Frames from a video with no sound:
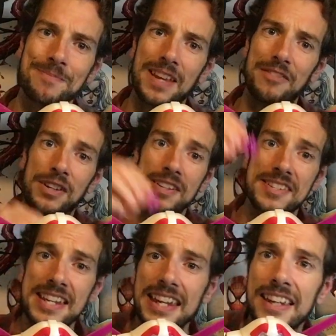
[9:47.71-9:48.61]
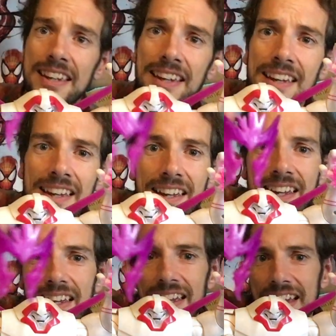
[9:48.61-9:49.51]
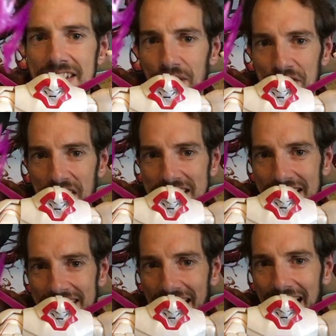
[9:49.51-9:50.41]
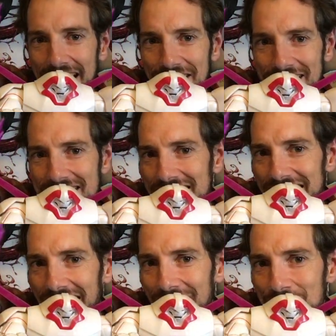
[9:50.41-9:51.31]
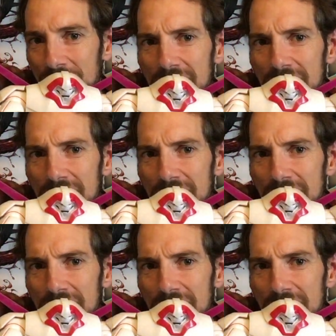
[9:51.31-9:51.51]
If you can see, it's got shading. Yeah, you can see there.